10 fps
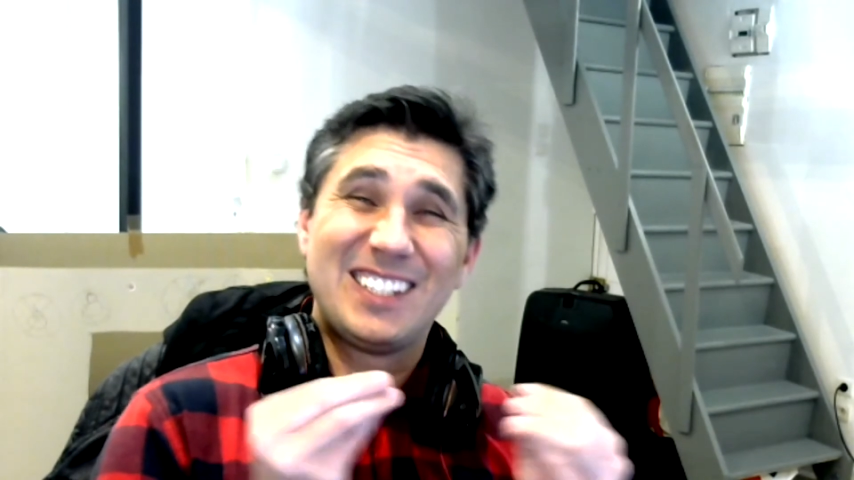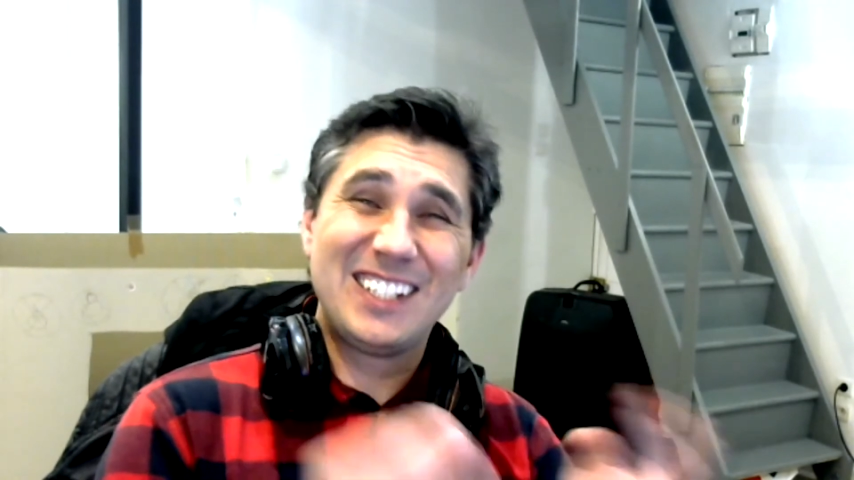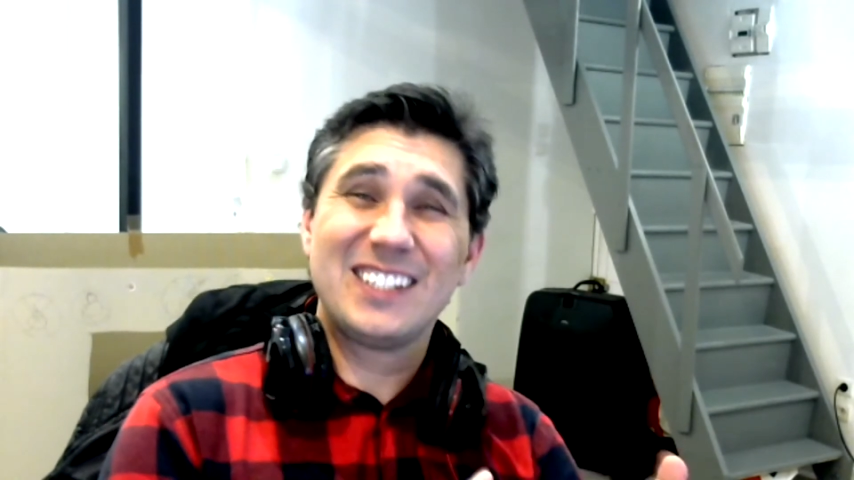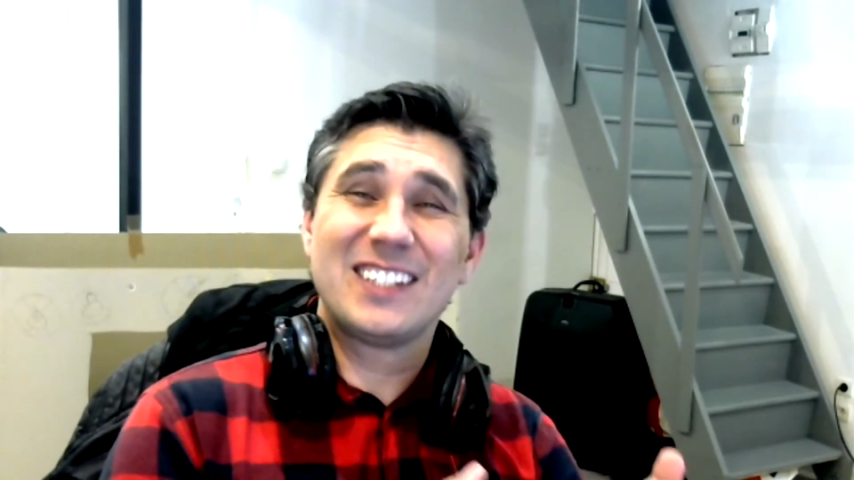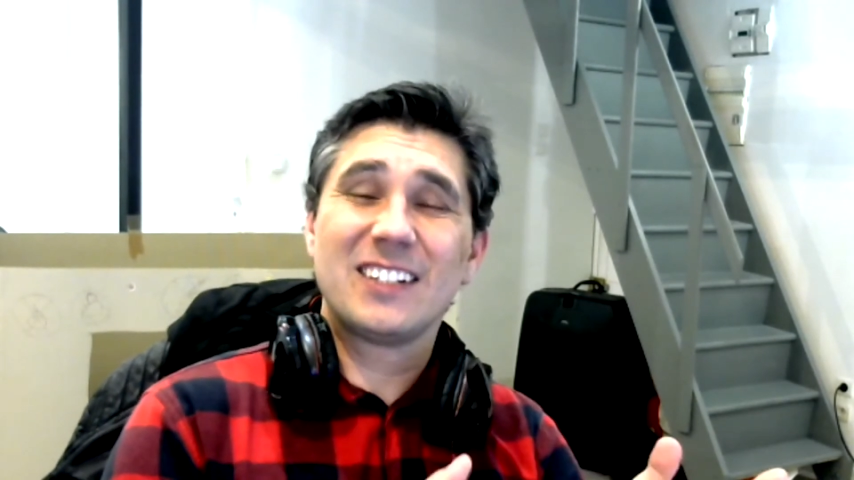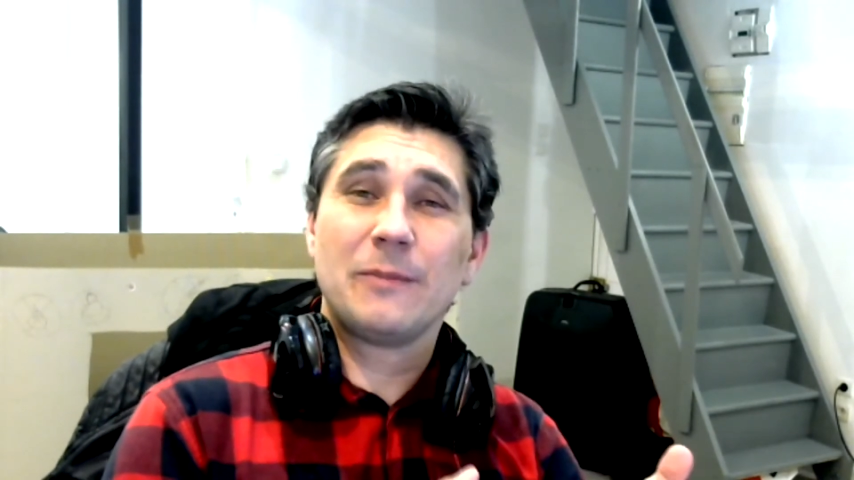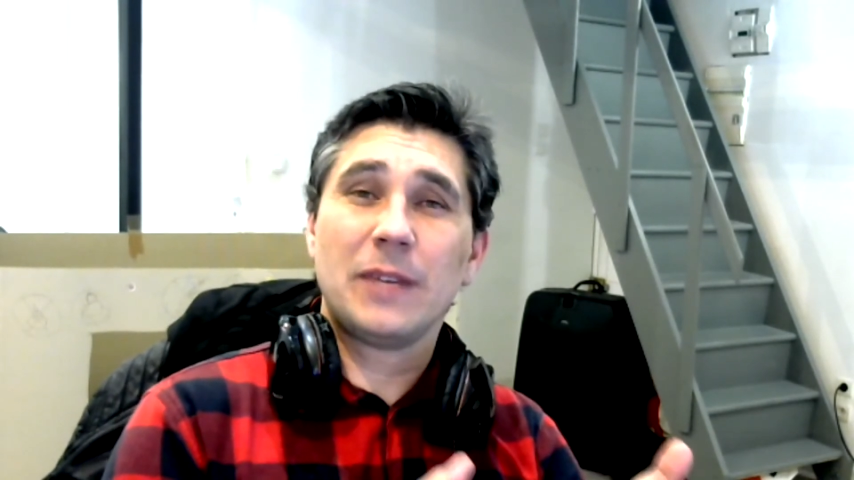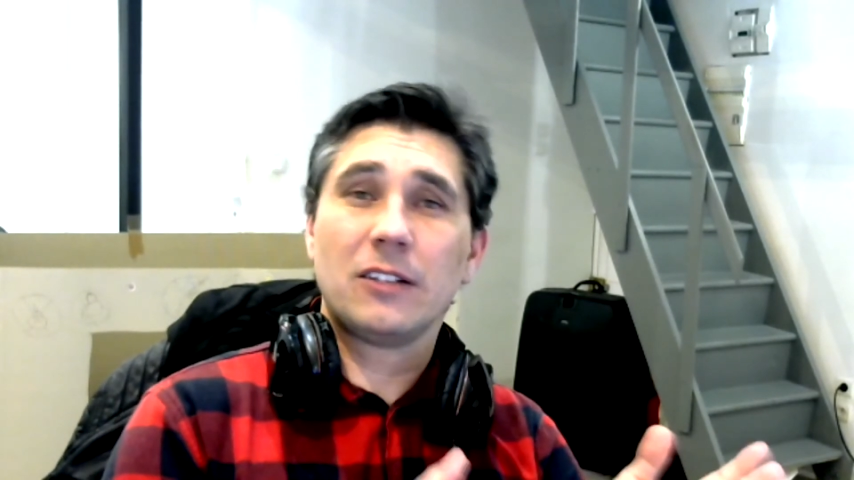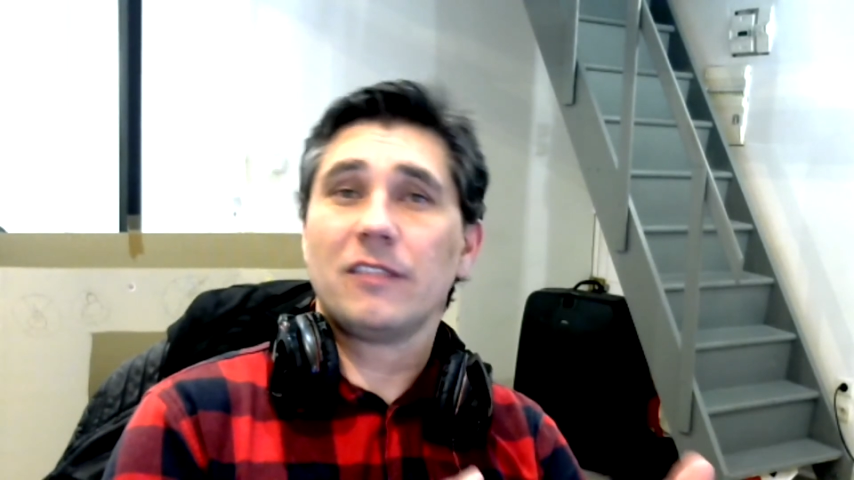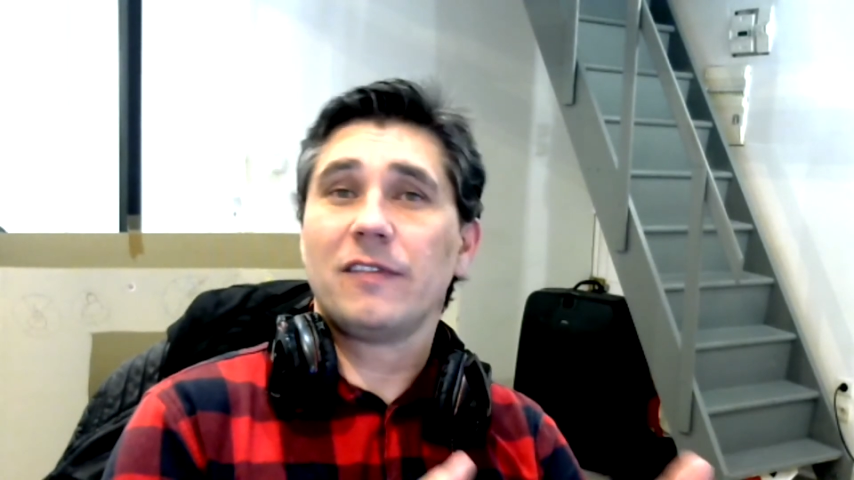decent
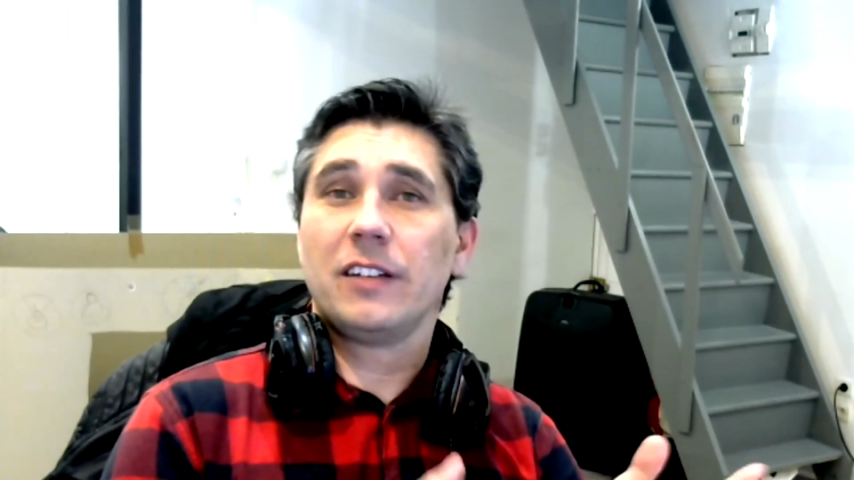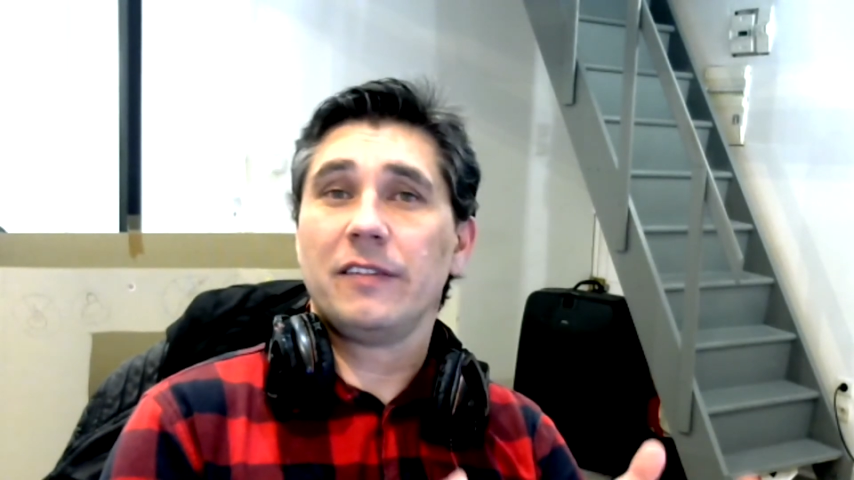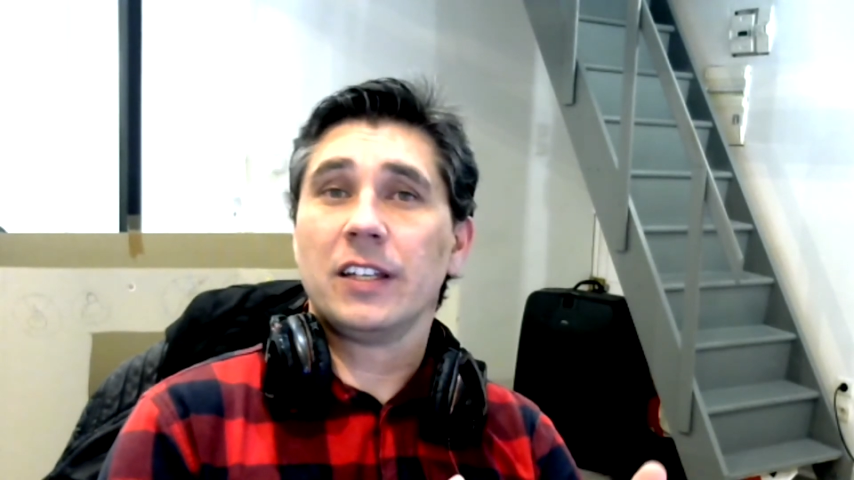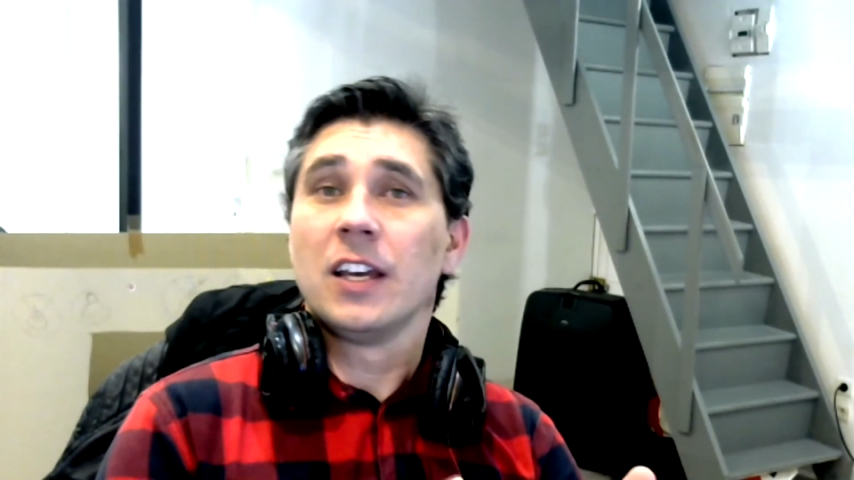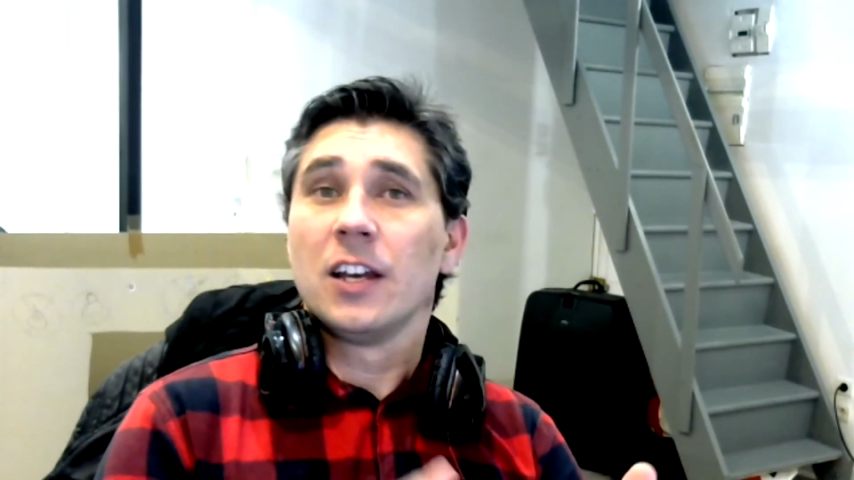amount of living